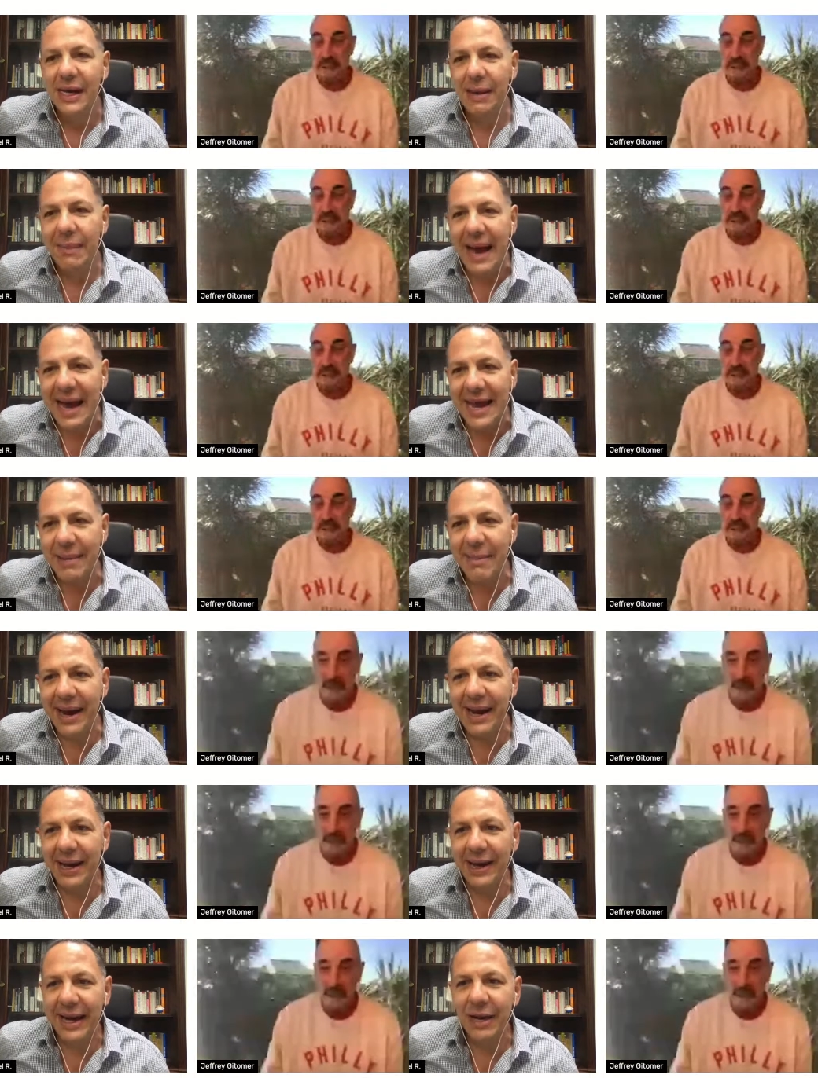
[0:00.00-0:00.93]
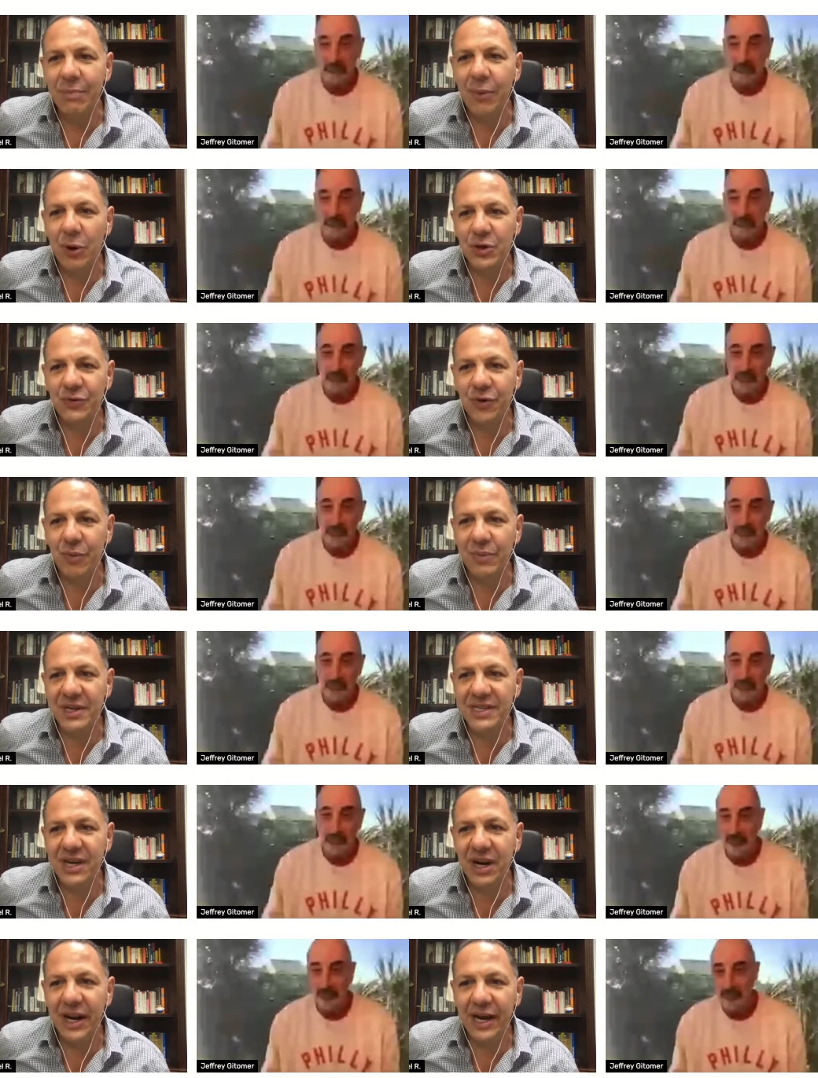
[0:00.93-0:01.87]
Speaker 1: My email inbox from
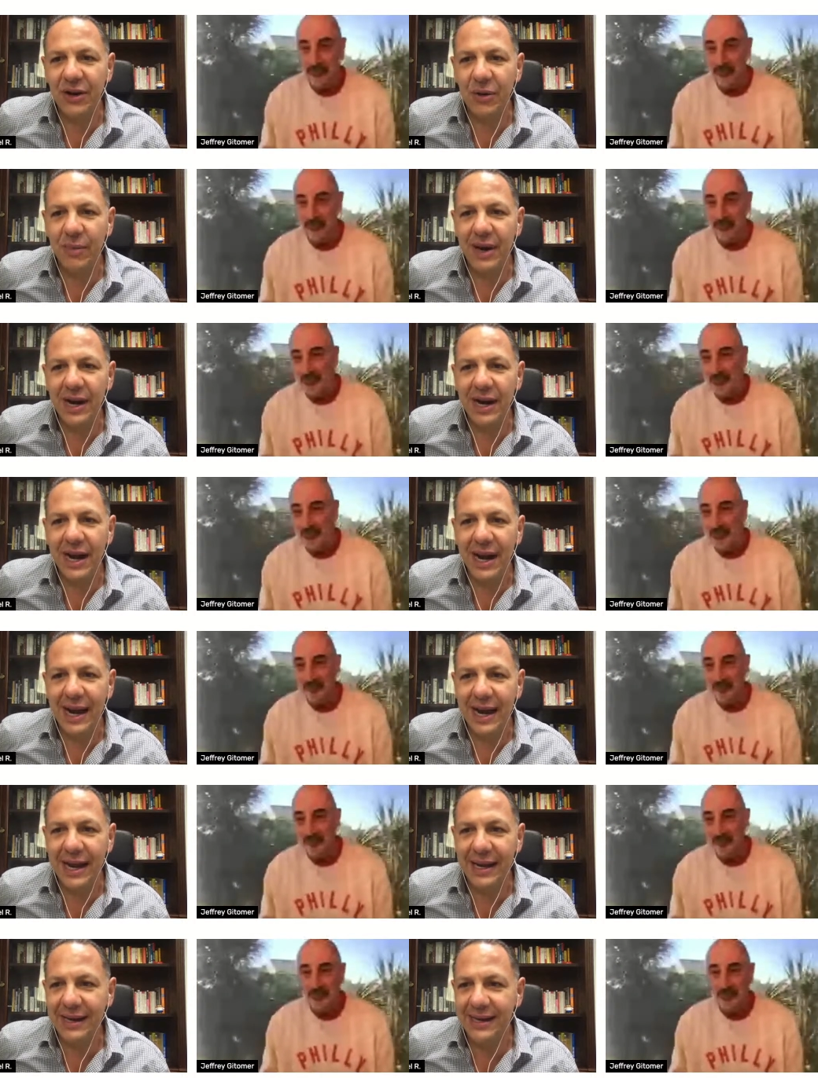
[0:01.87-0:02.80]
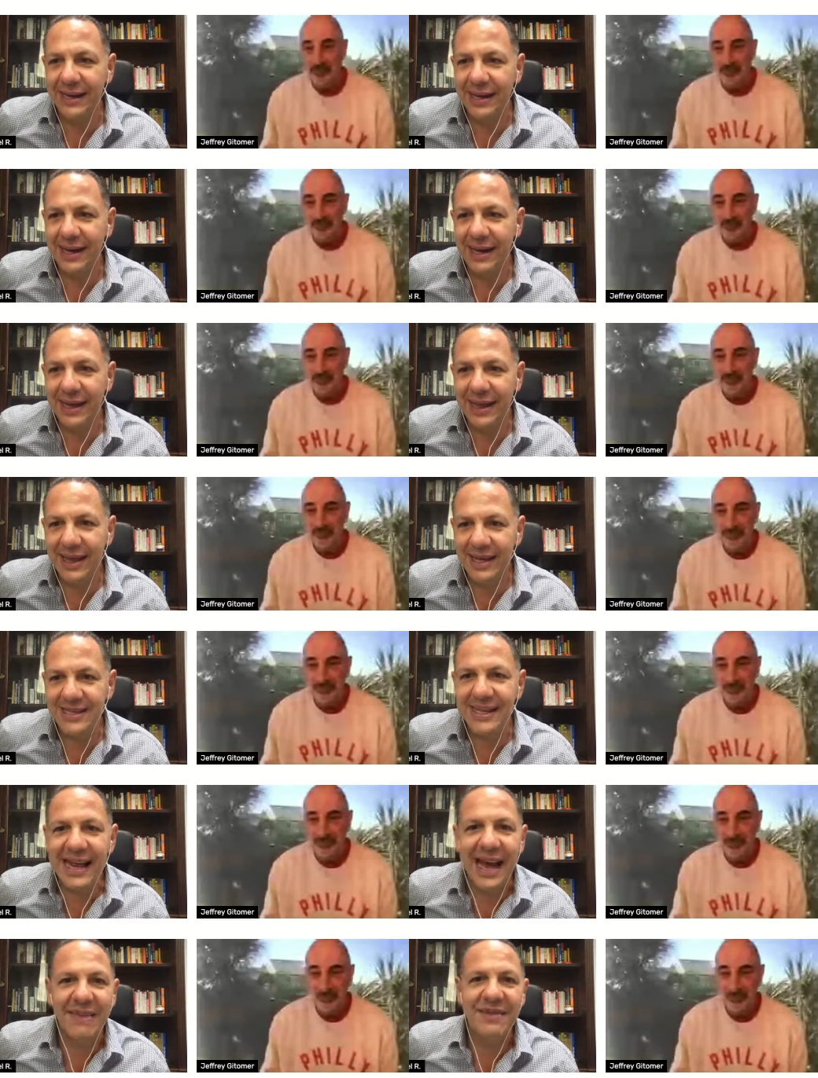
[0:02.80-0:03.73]
Mr. Gitomer. And uh,
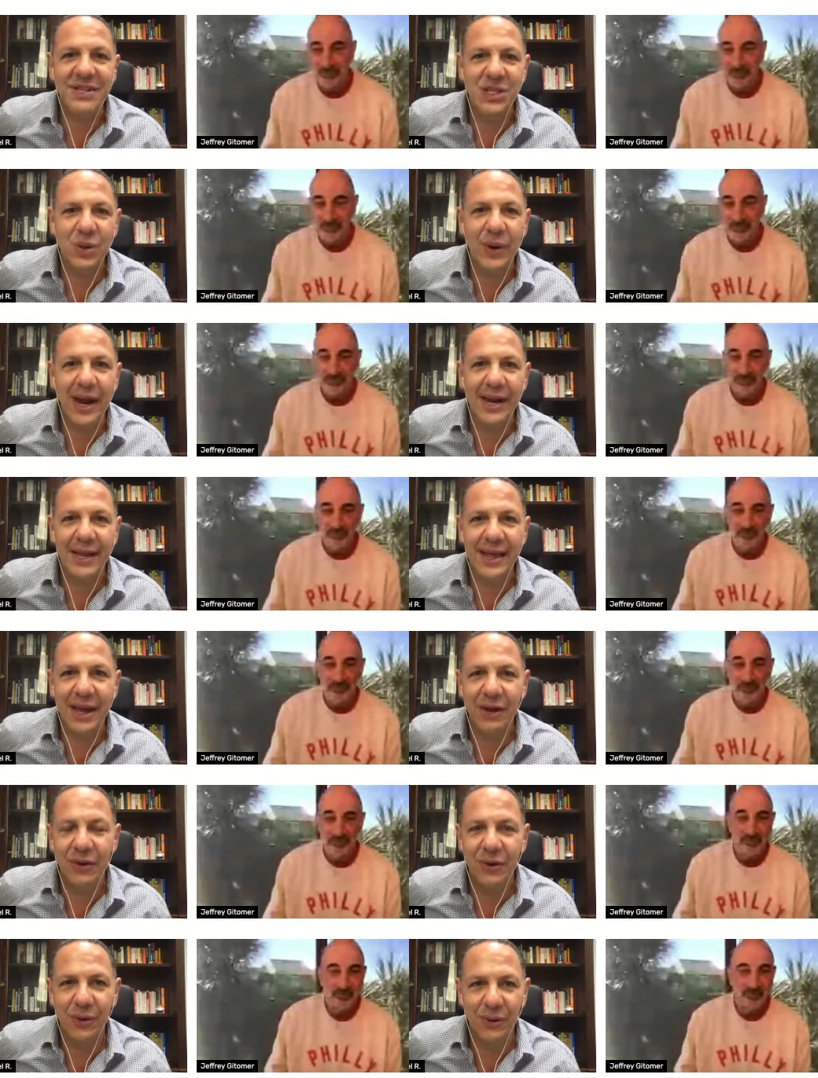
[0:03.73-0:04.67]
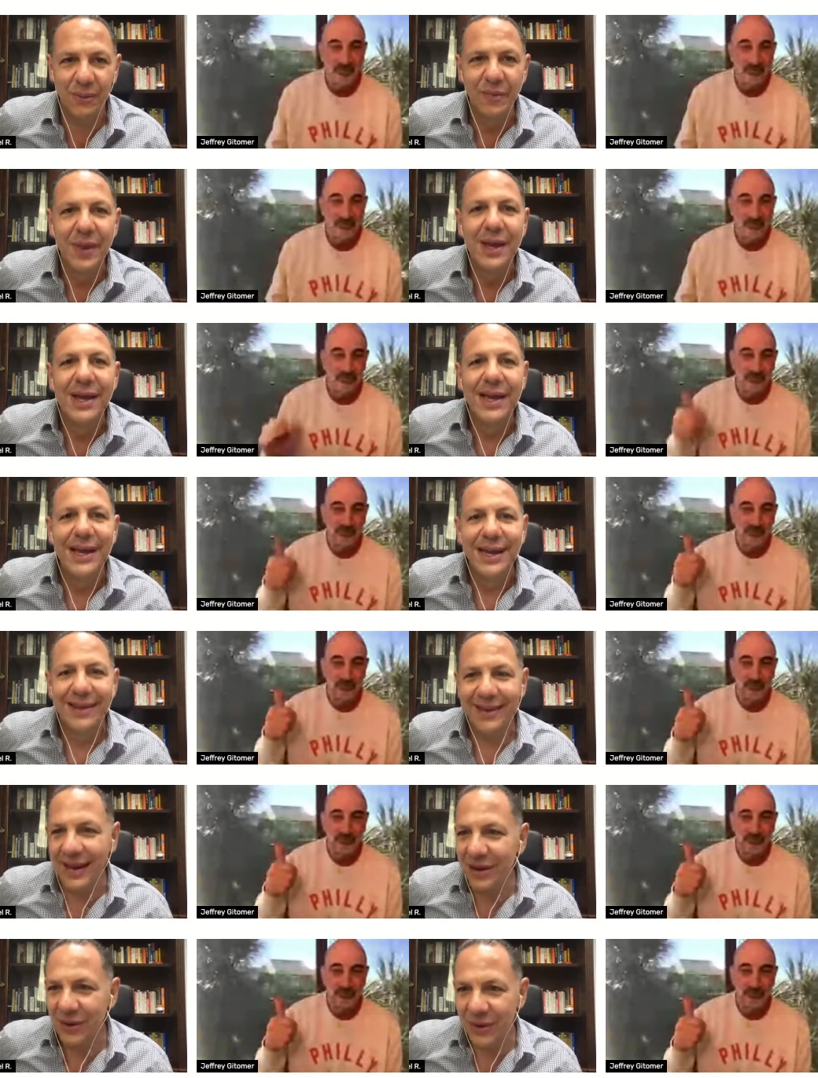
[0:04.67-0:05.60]
this live is great. Thank you.
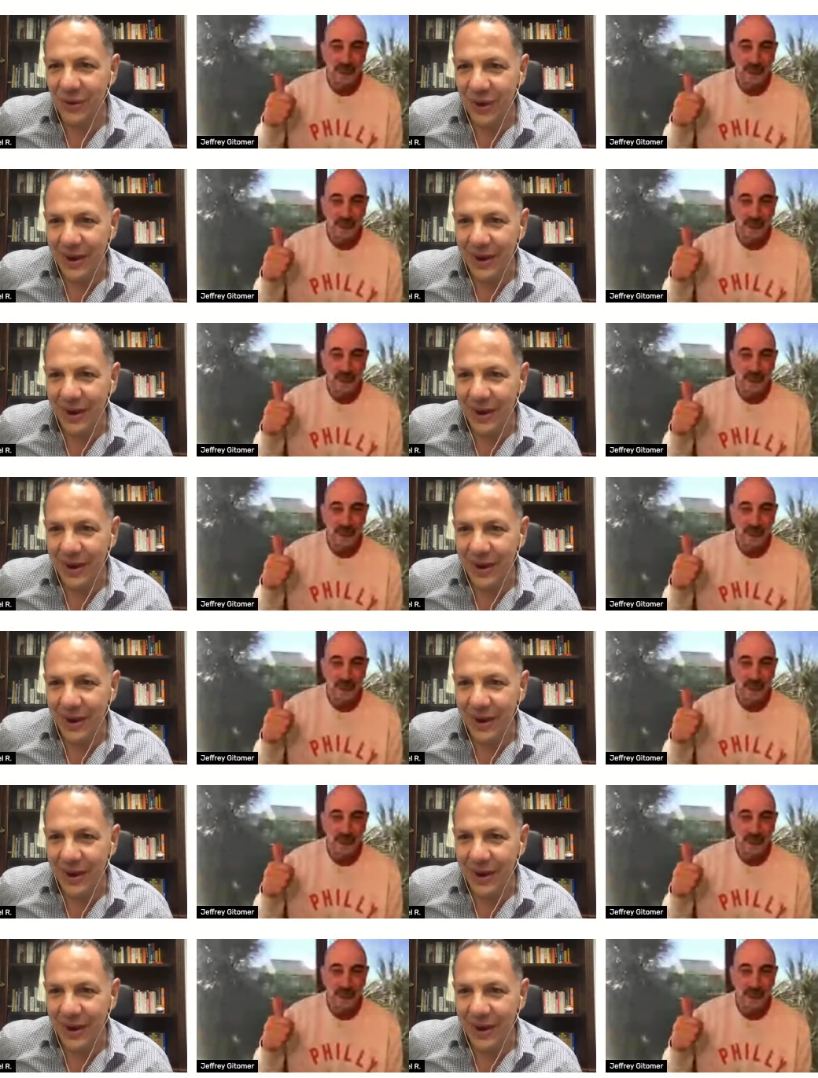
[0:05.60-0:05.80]
Thank you,